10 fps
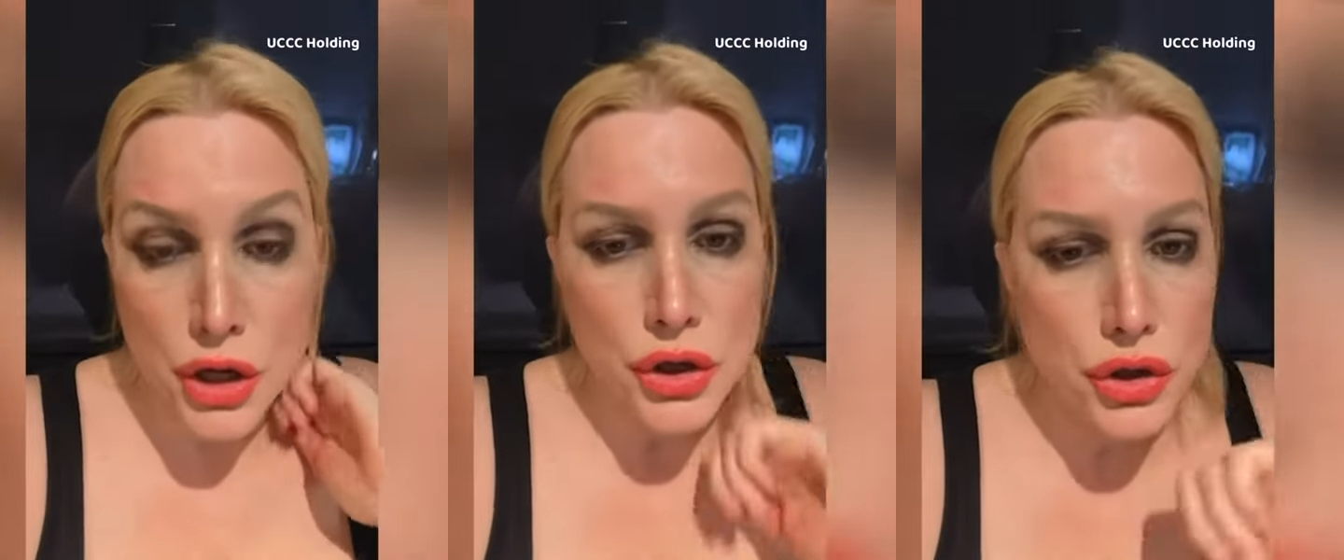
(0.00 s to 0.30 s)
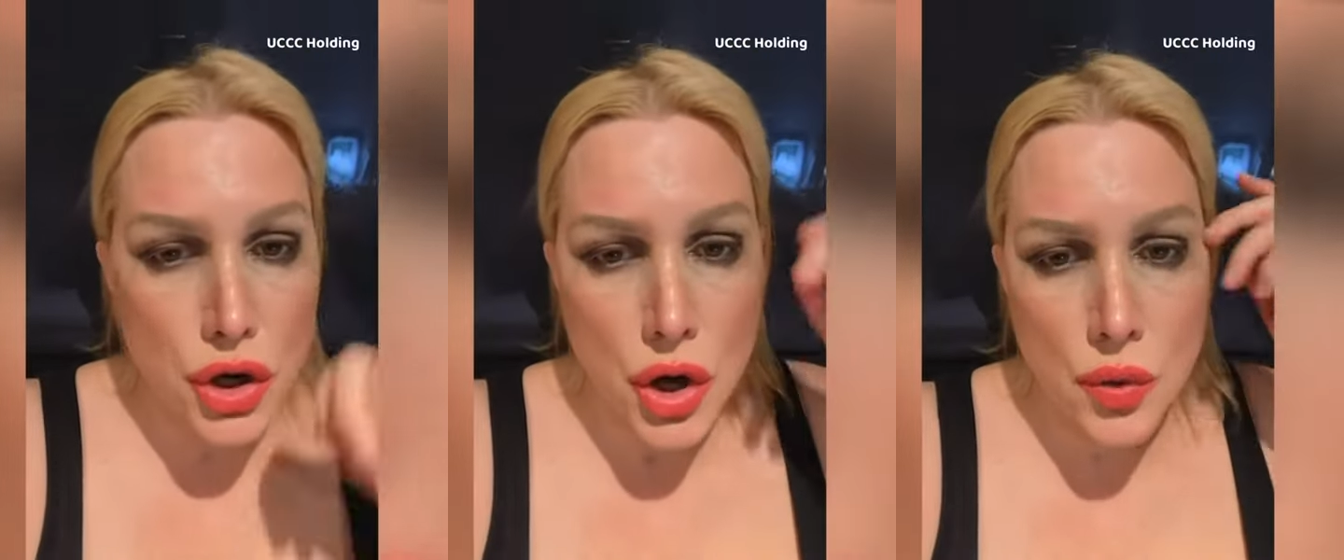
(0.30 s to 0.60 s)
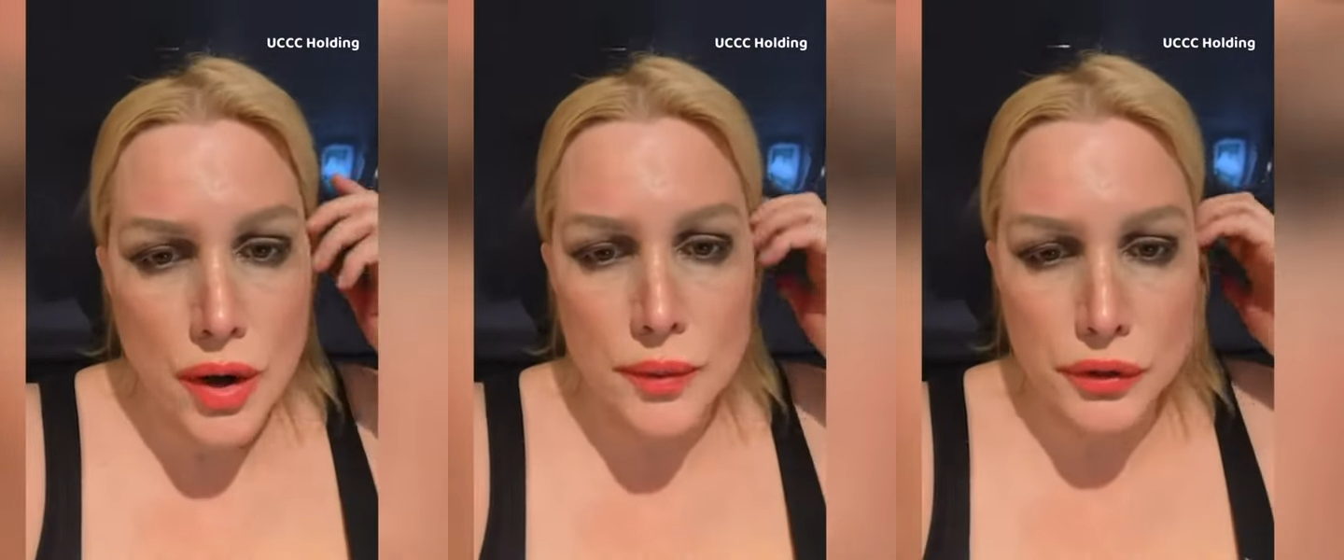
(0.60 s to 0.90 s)

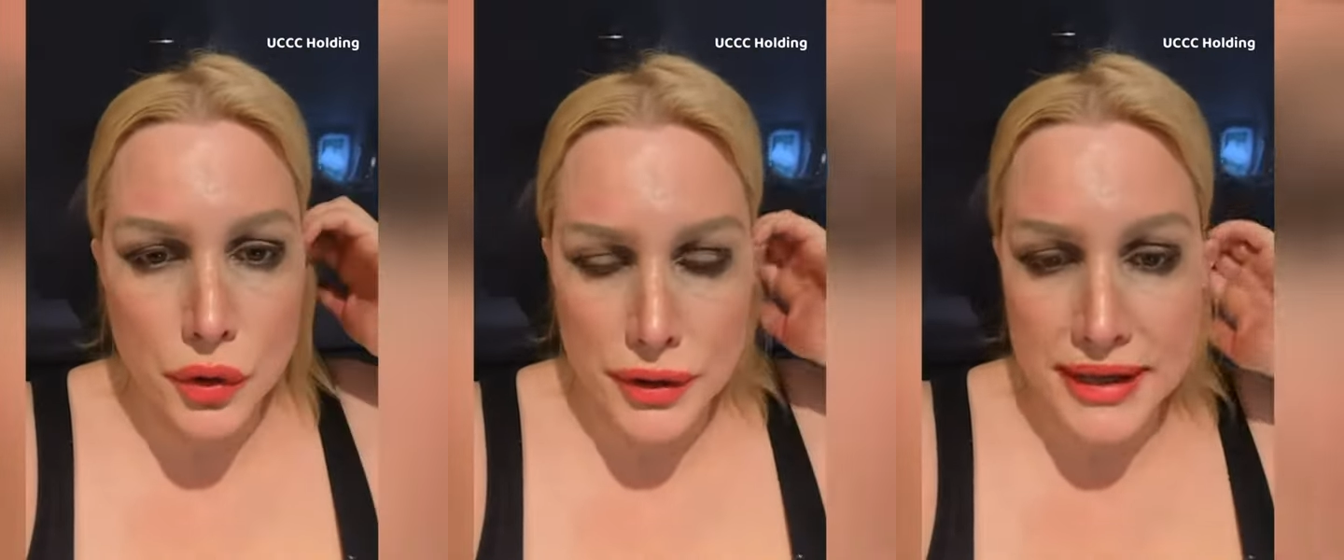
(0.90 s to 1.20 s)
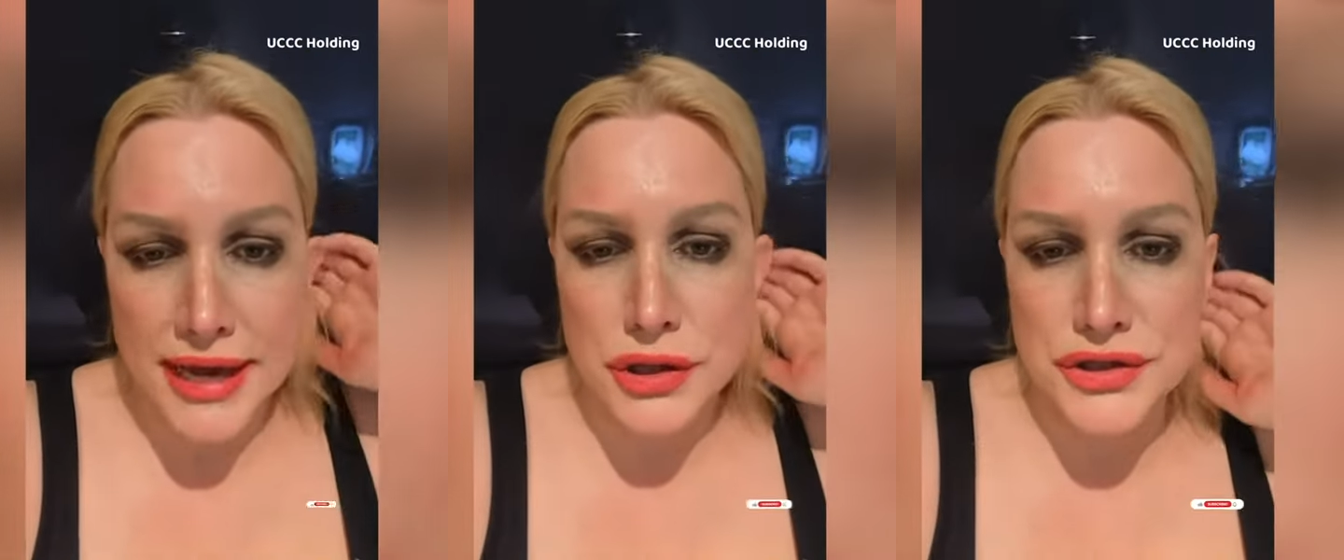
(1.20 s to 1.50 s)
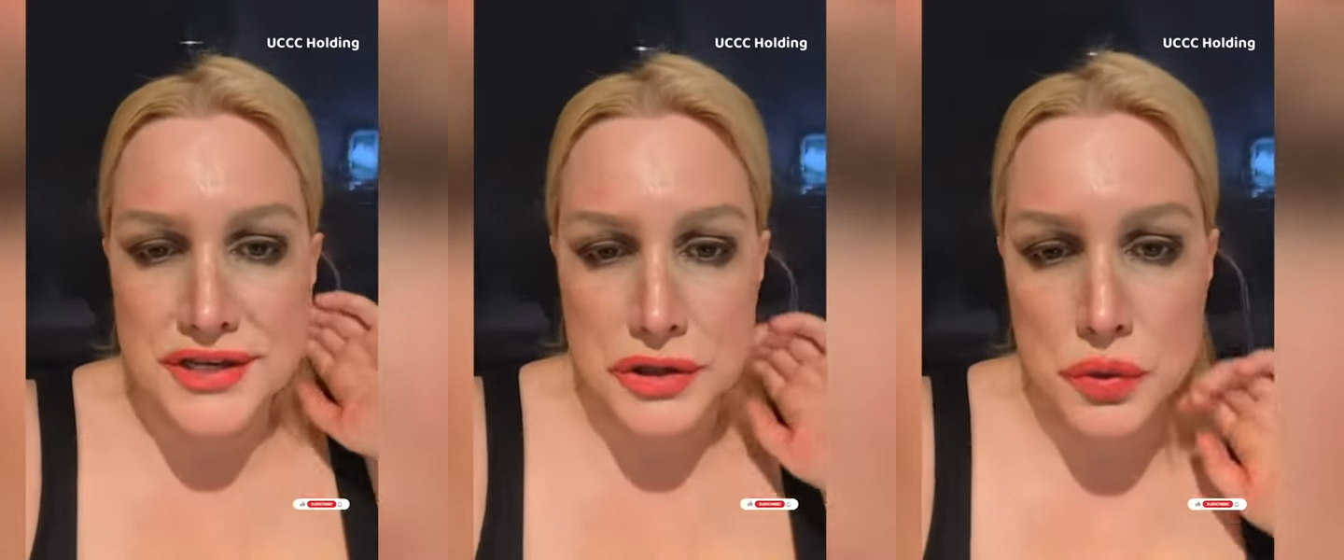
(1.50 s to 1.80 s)
No, I will not engage
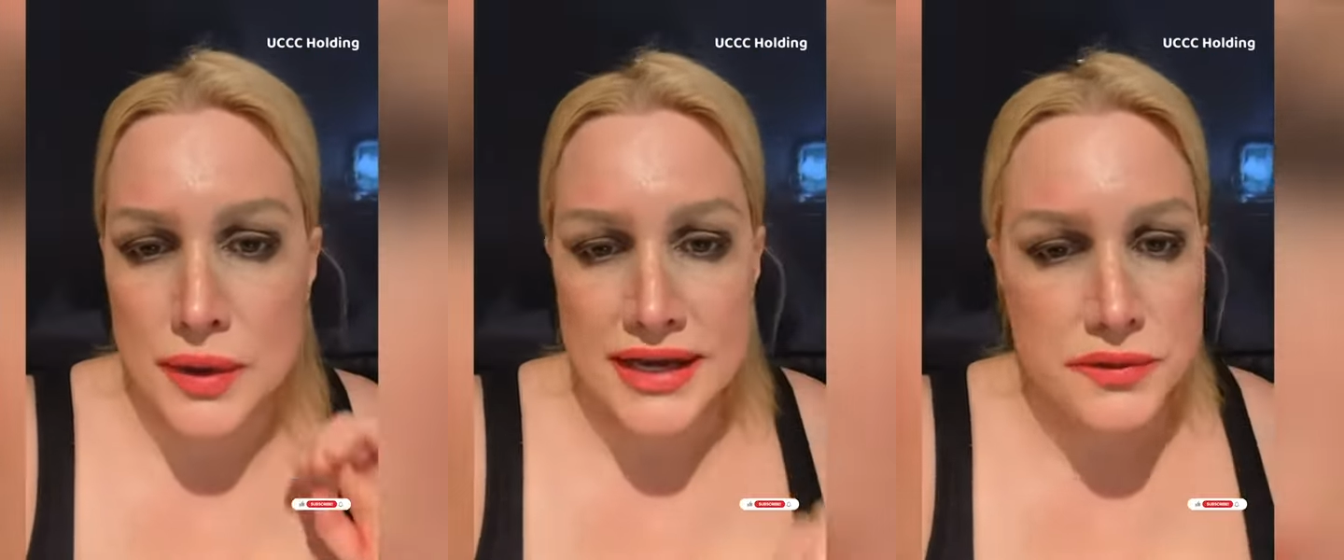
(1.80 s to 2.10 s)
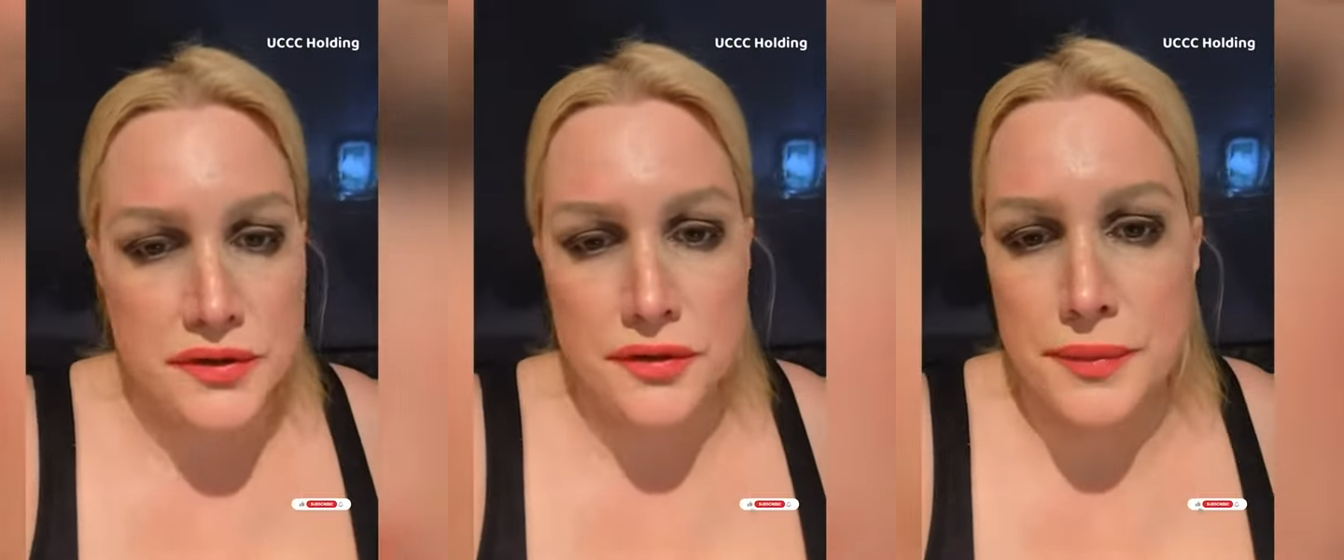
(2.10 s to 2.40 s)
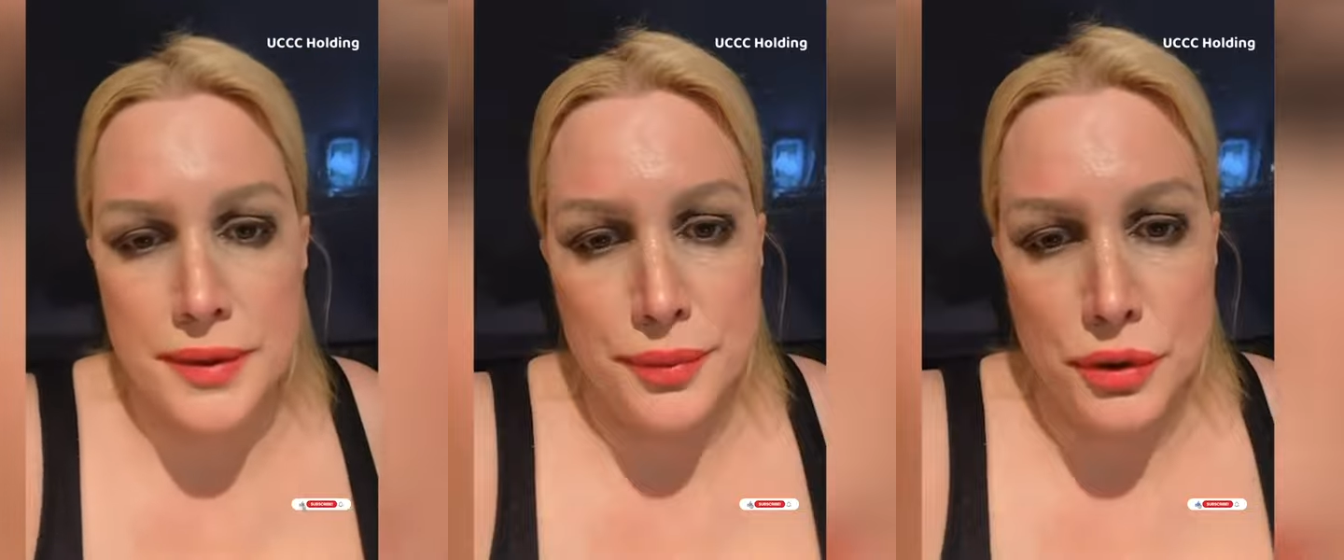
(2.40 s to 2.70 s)
in sexual acts with other
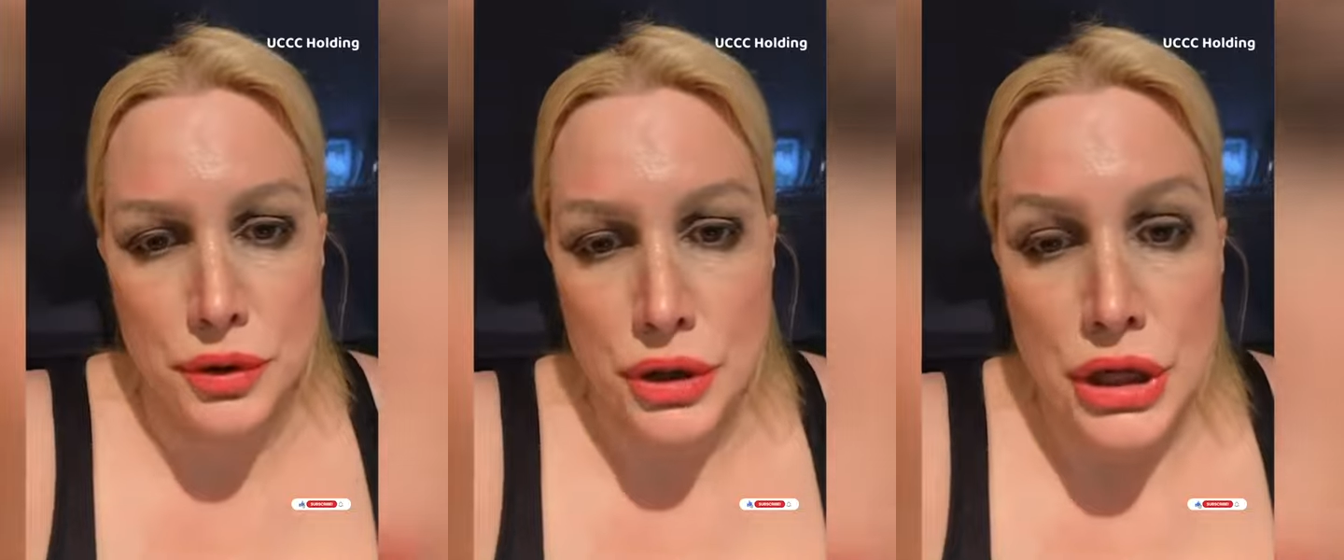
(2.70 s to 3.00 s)
people.